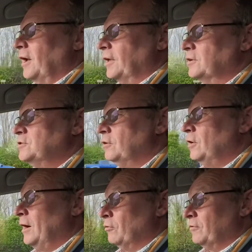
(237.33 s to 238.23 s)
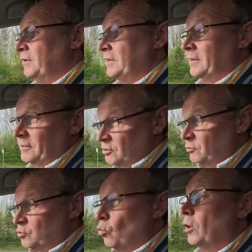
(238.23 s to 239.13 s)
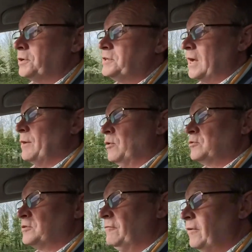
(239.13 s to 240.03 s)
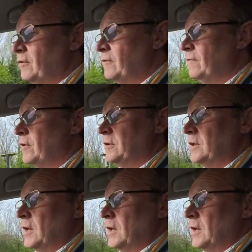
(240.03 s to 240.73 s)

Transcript: and adore out of here. And this was one time, it was a very, very